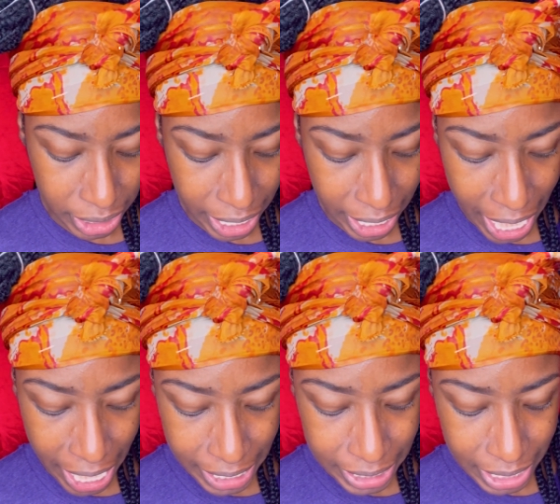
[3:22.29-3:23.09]
Like,
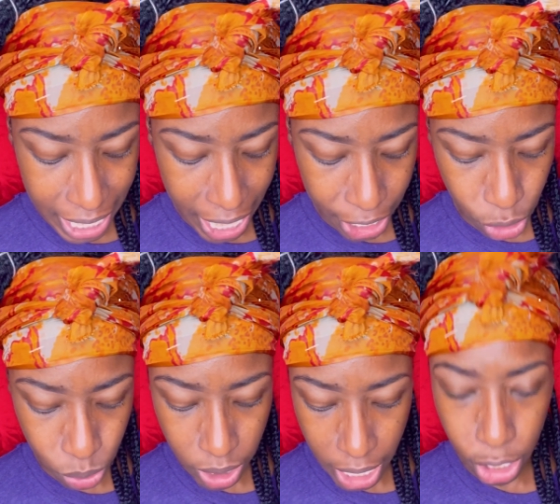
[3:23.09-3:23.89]
I
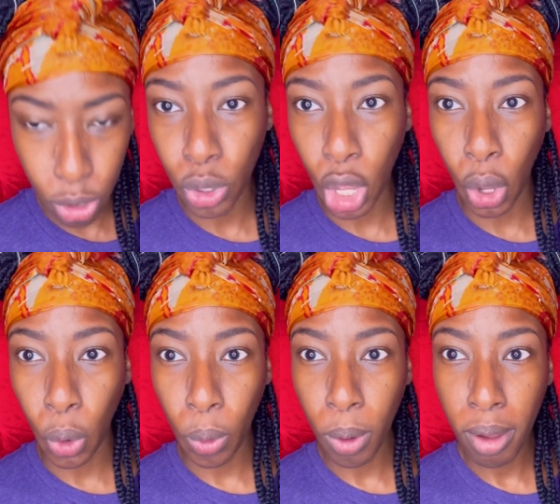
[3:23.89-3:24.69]
don't
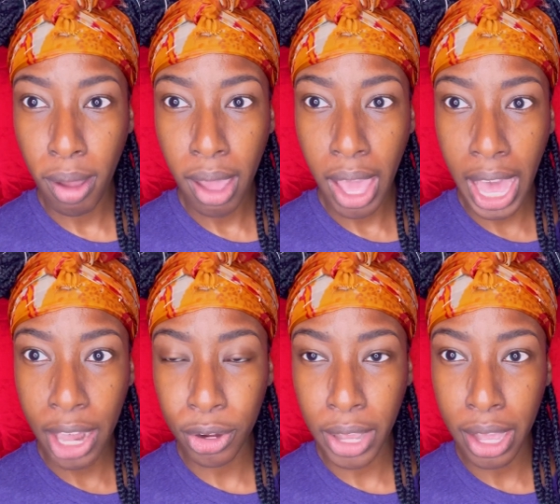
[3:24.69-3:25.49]
know. I
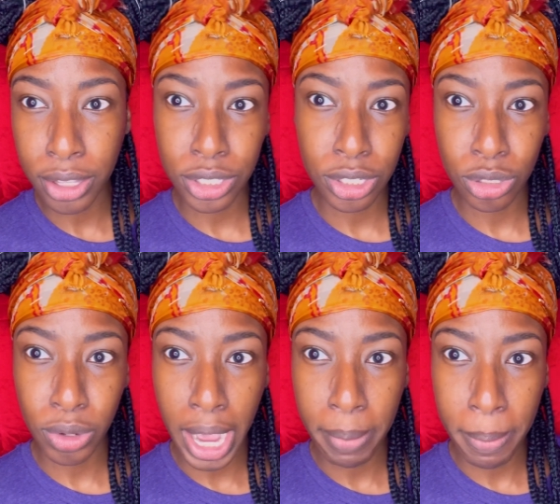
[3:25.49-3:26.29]
don't know how else to
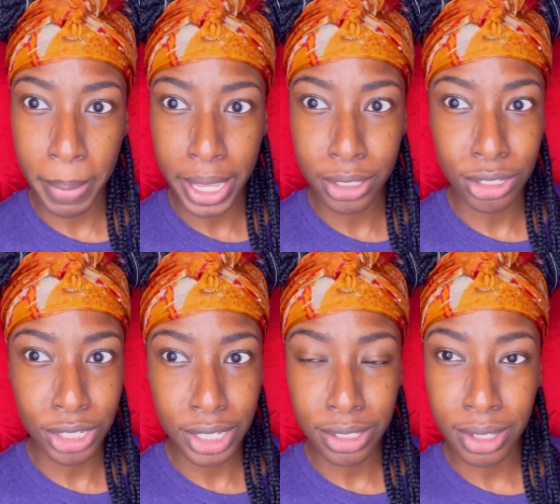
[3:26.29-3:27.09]
describe it, but
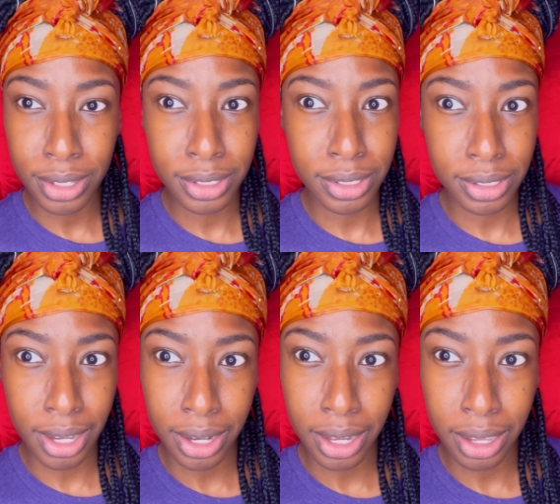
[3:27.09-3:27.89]
she's
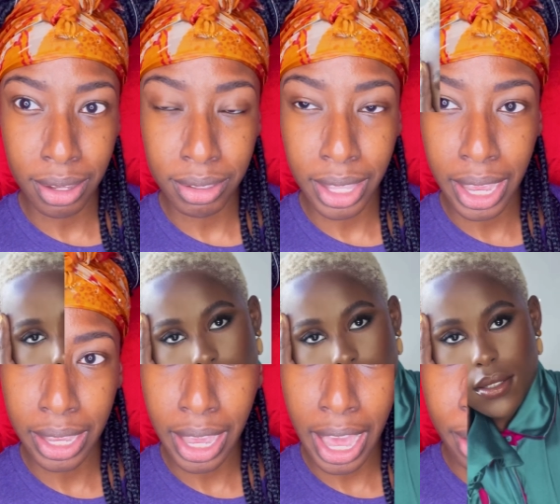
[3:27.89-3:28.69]
stunning.
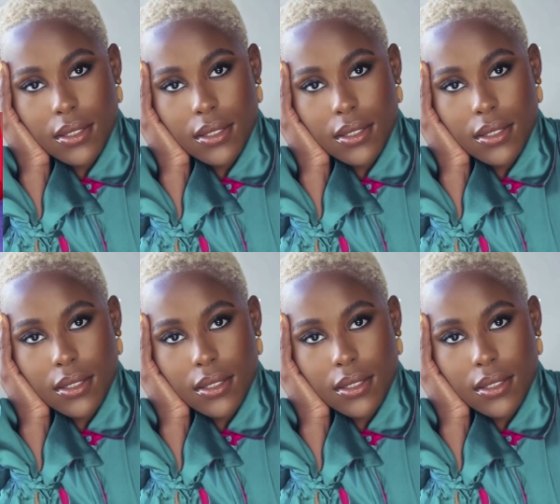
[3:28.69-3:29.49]
Like, I really don't
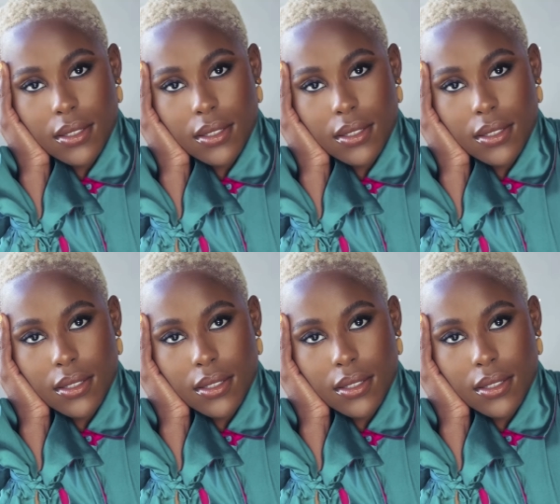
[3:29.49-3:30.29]

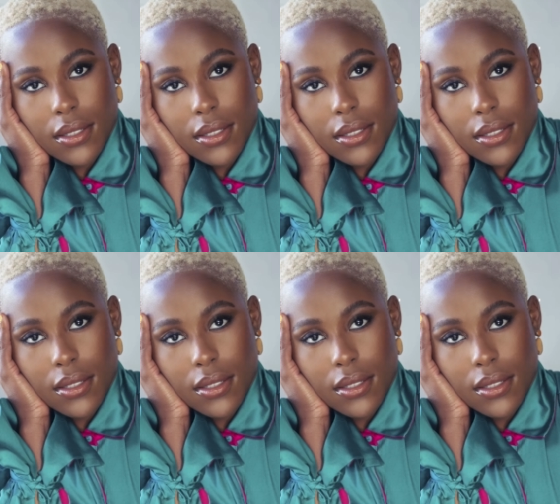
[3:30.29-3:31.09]
understand. But let me
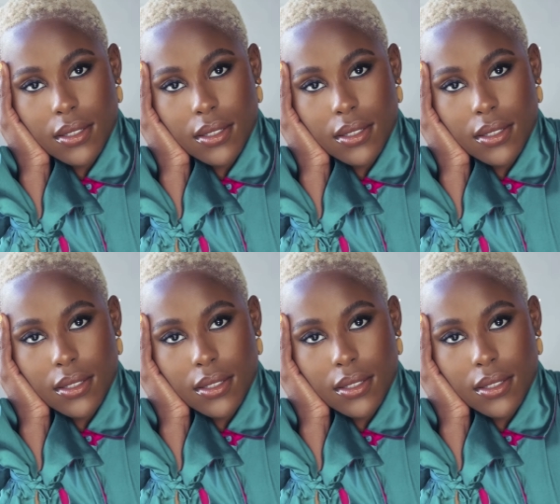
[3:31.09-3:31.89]
go put
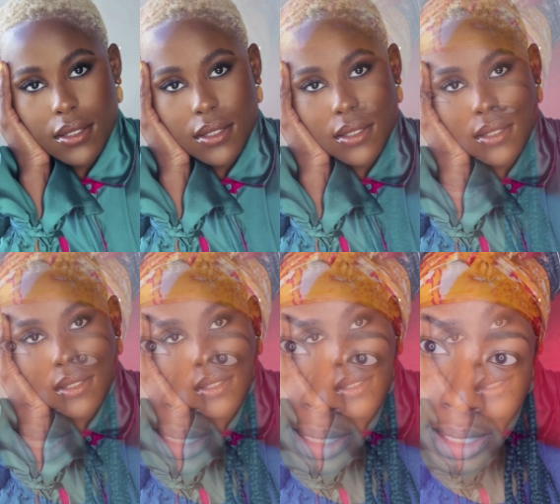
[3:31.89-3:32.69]
my
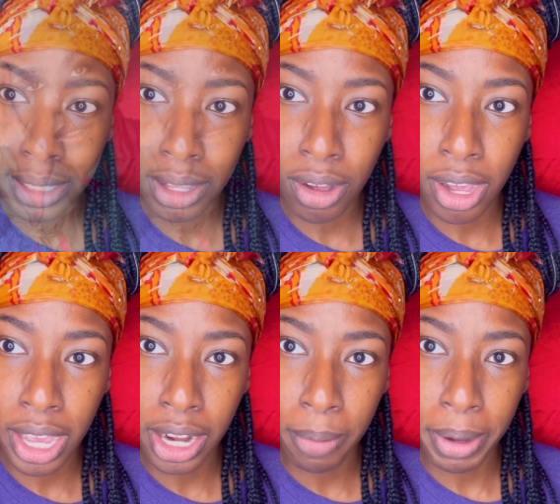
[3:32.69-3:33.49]
base on
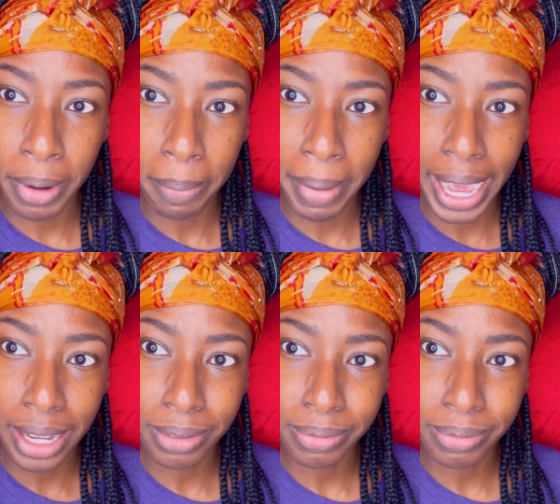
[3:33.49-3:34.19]
and I'll be right back.